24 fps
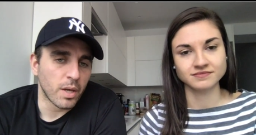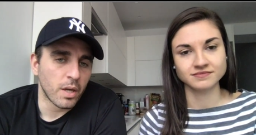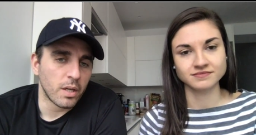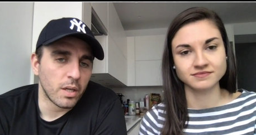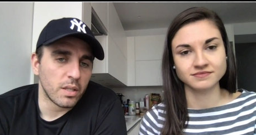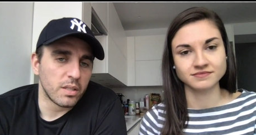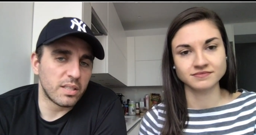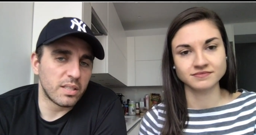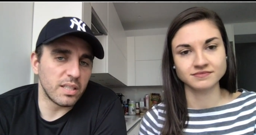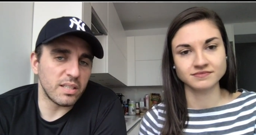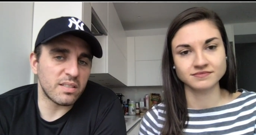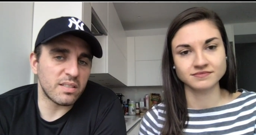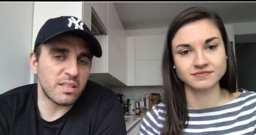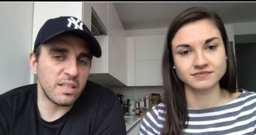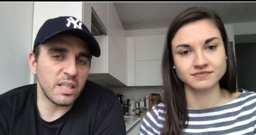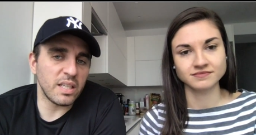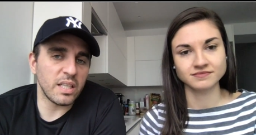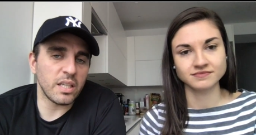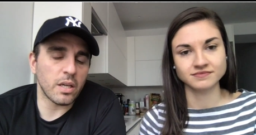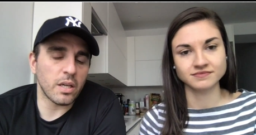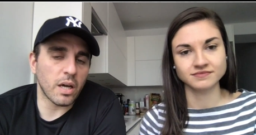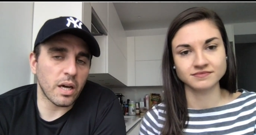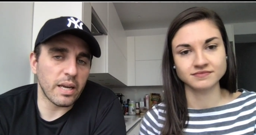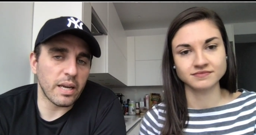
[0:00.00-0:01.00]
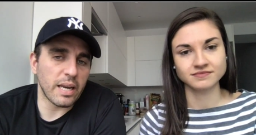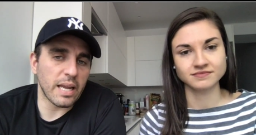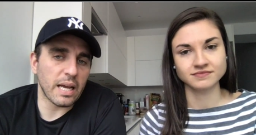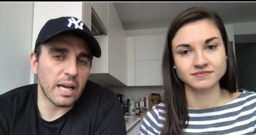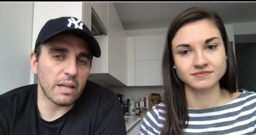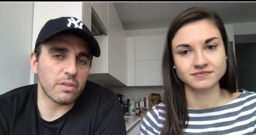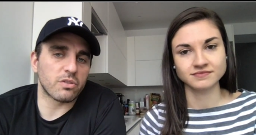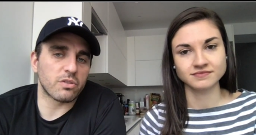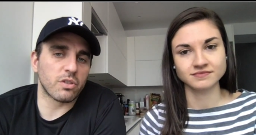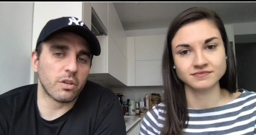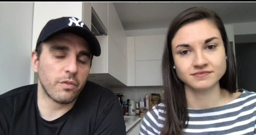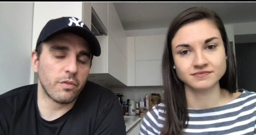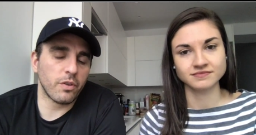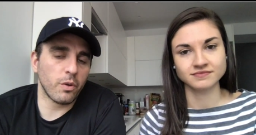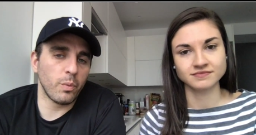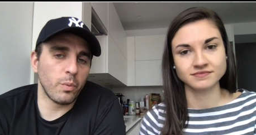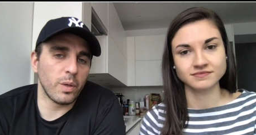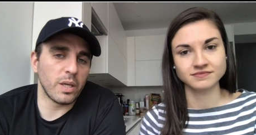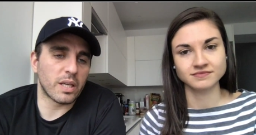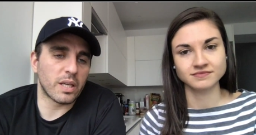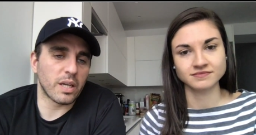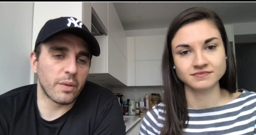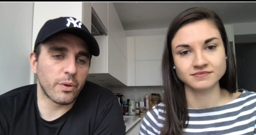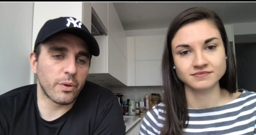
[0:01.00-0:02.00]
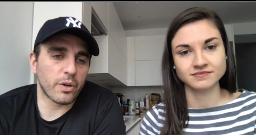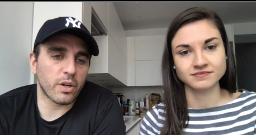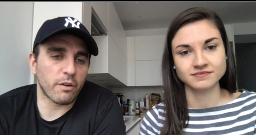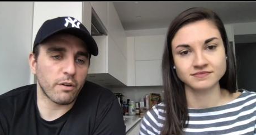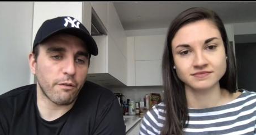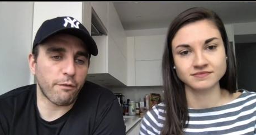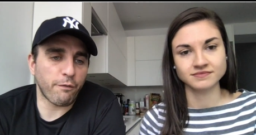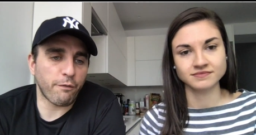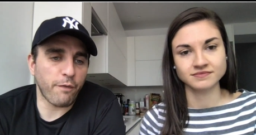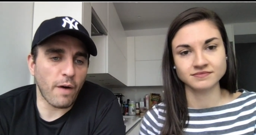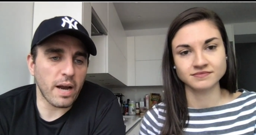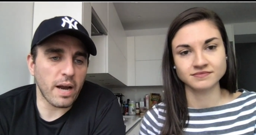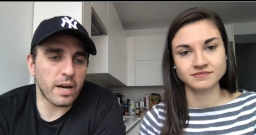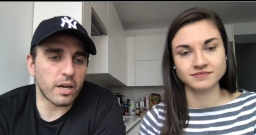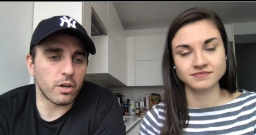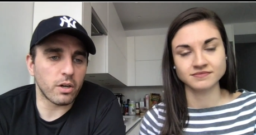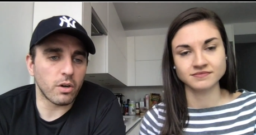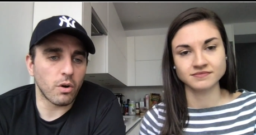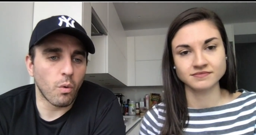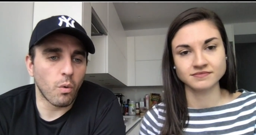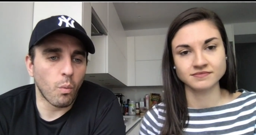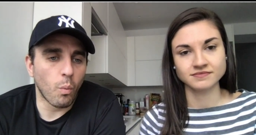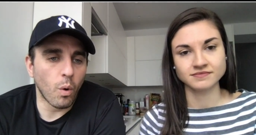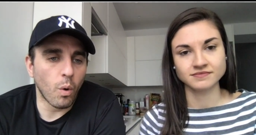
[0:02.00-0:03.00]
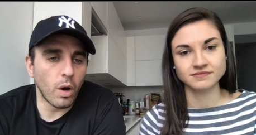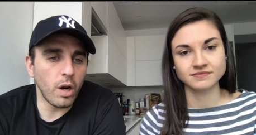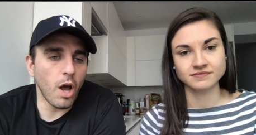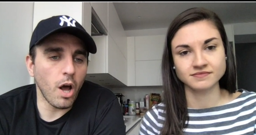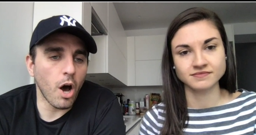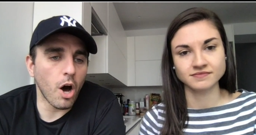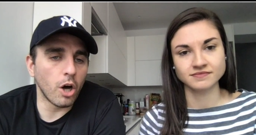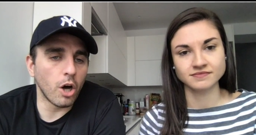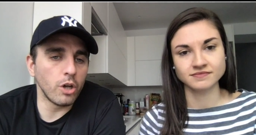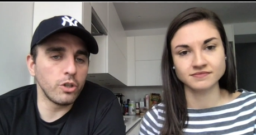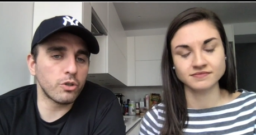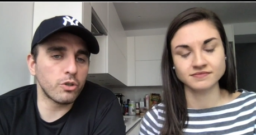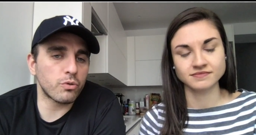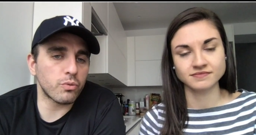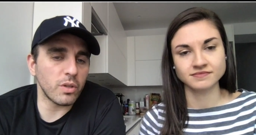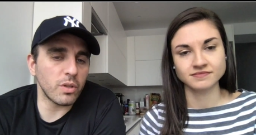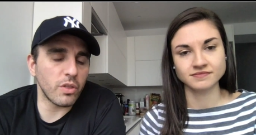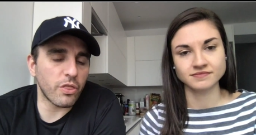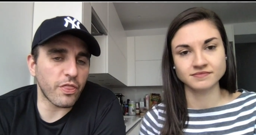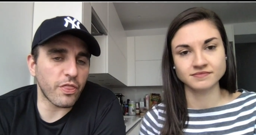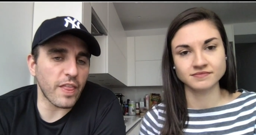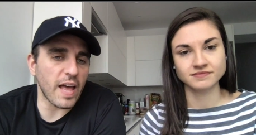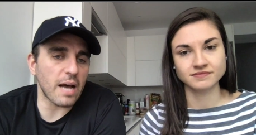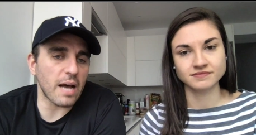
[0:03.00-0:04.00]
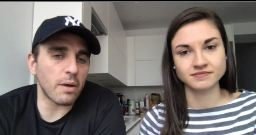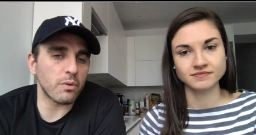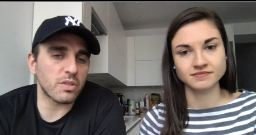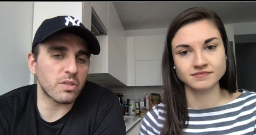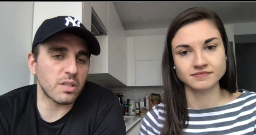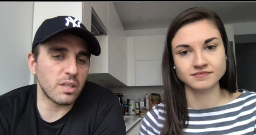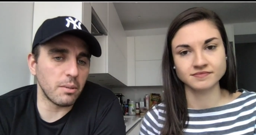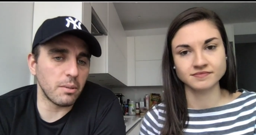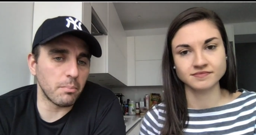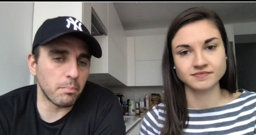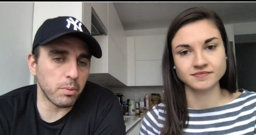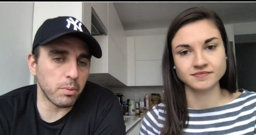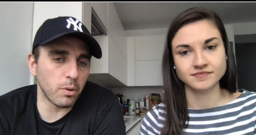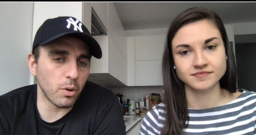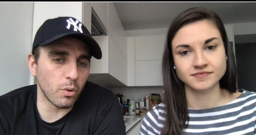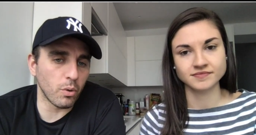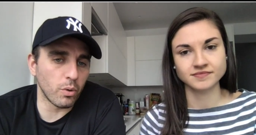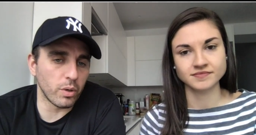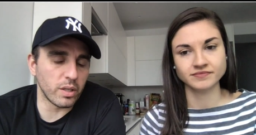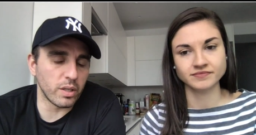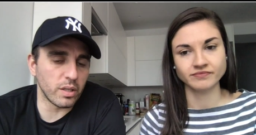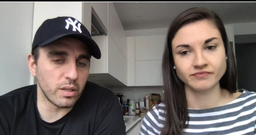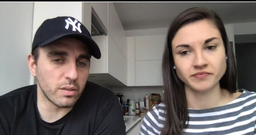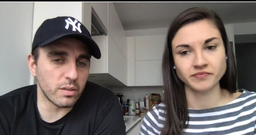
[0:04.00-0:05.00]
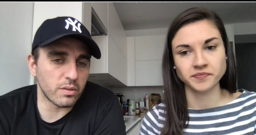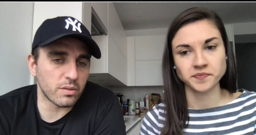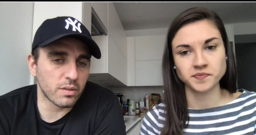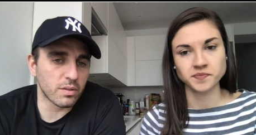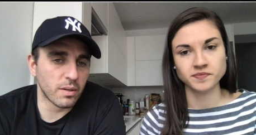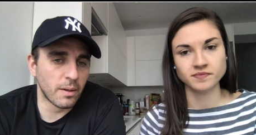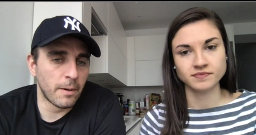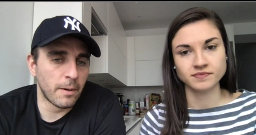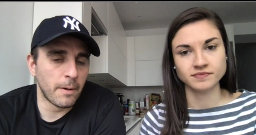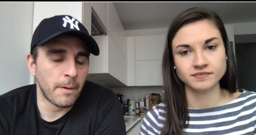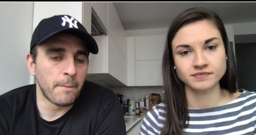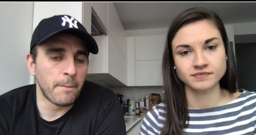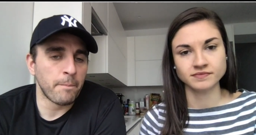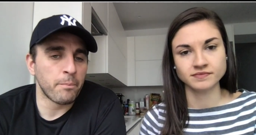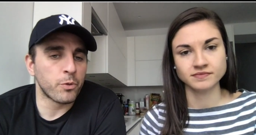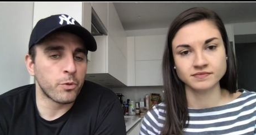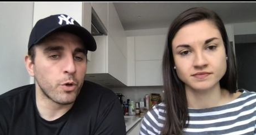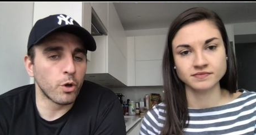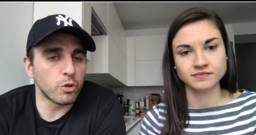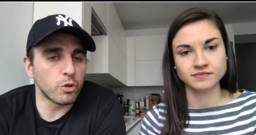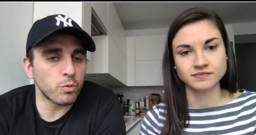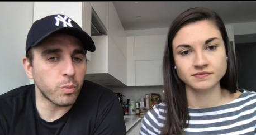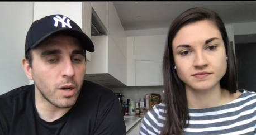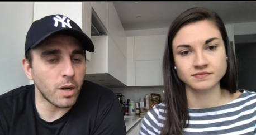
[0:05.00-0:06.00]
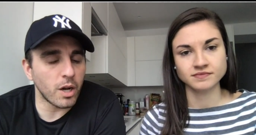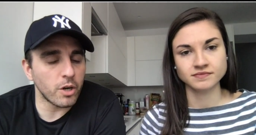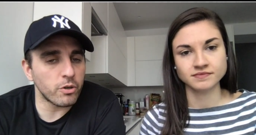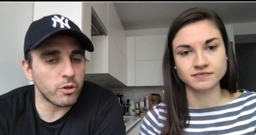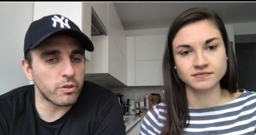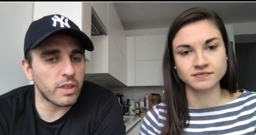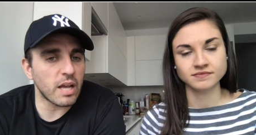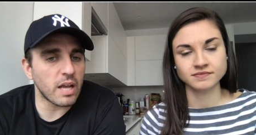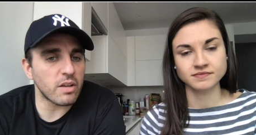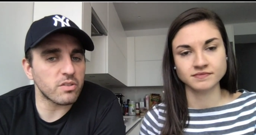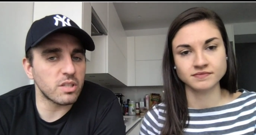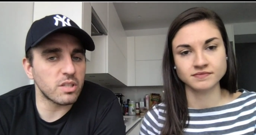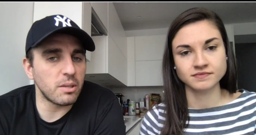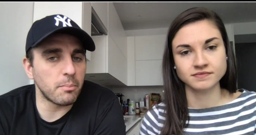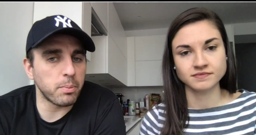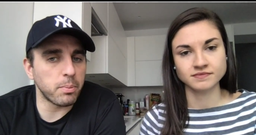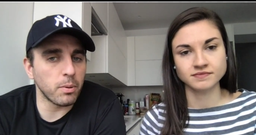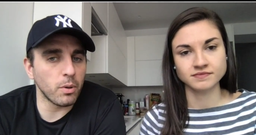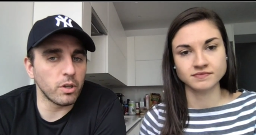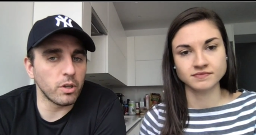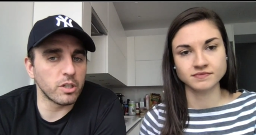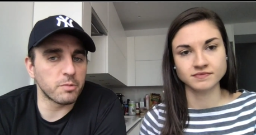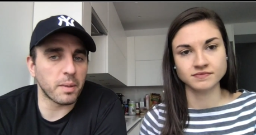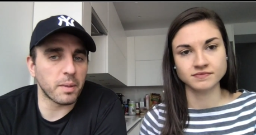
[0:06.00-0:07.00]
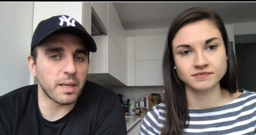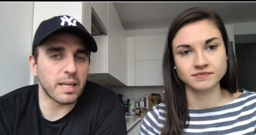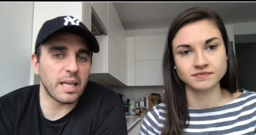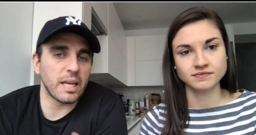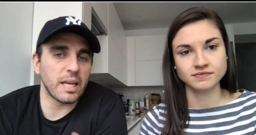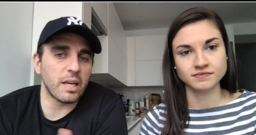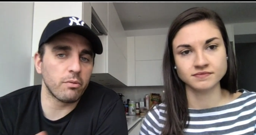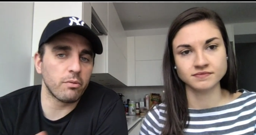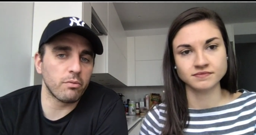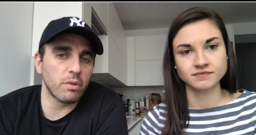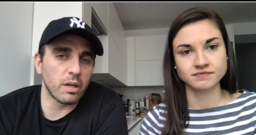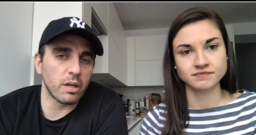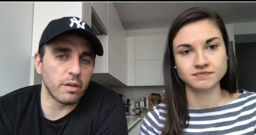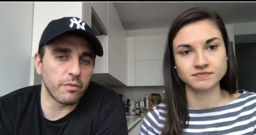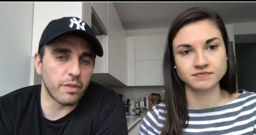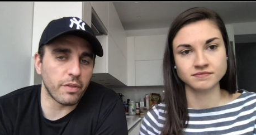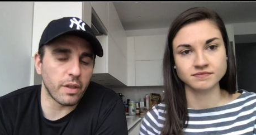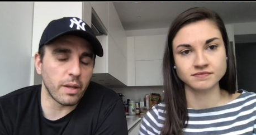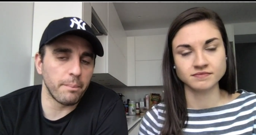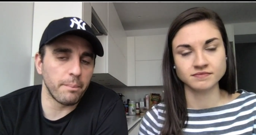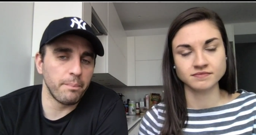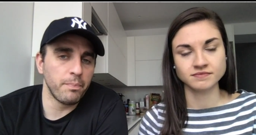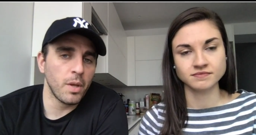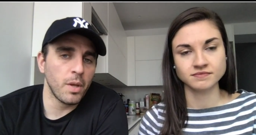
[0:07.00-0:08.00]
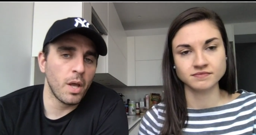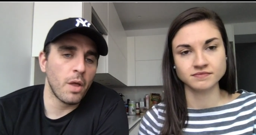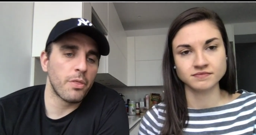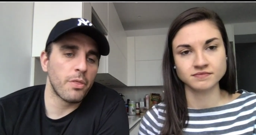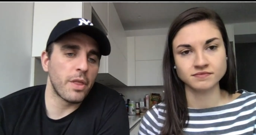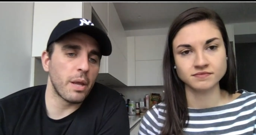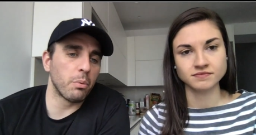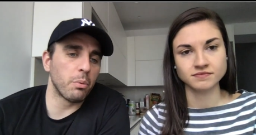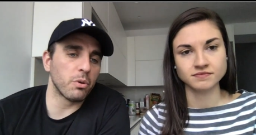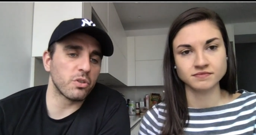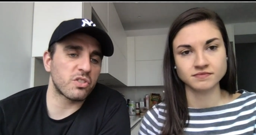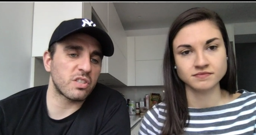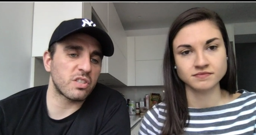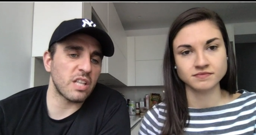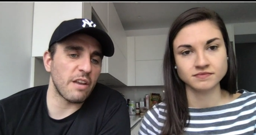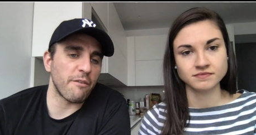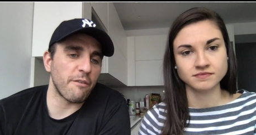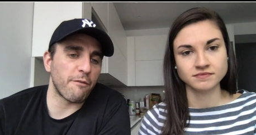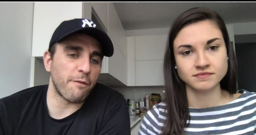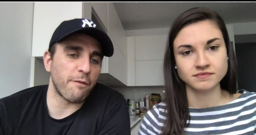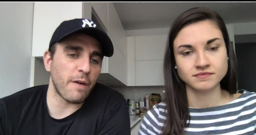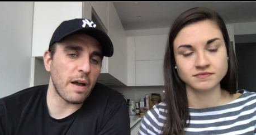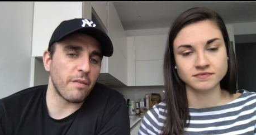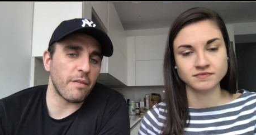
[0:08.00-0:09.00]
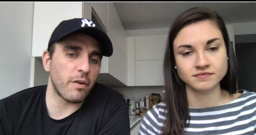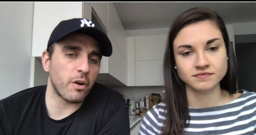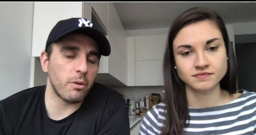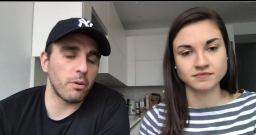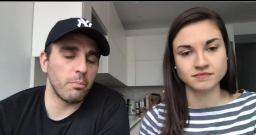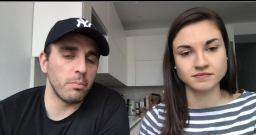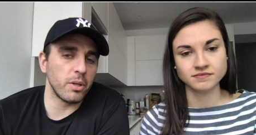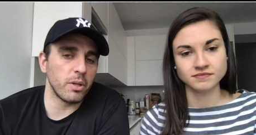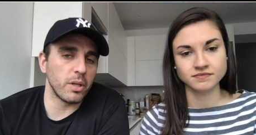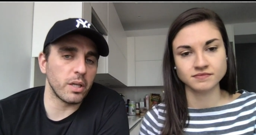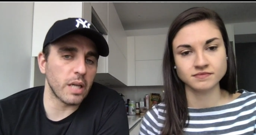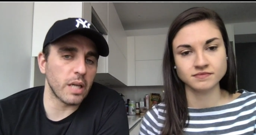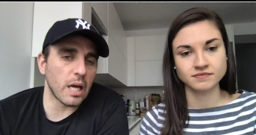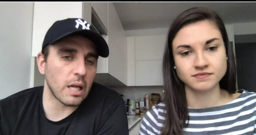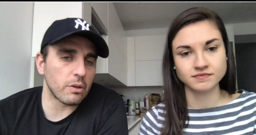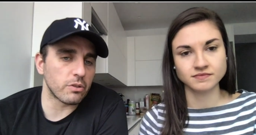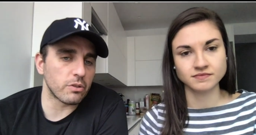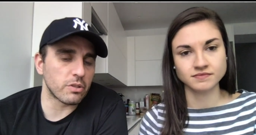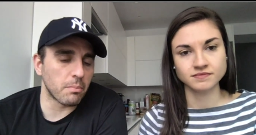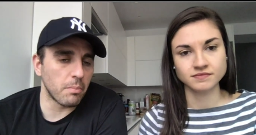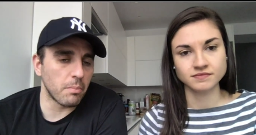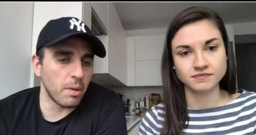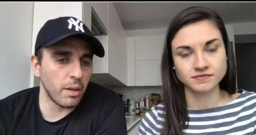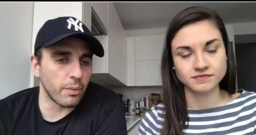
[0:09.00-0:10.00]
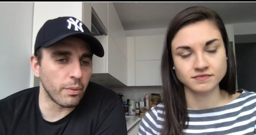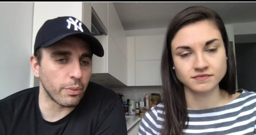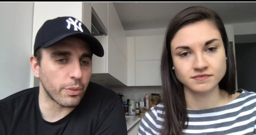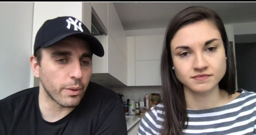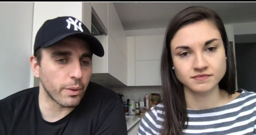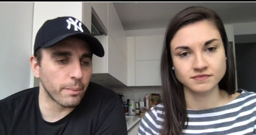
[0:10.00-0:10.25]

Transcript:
Speaker 1: Disney announced over the weekend they're going to fire 100,000 employees those 100,000 employees, by getting rid of them, they will save $500 million a month.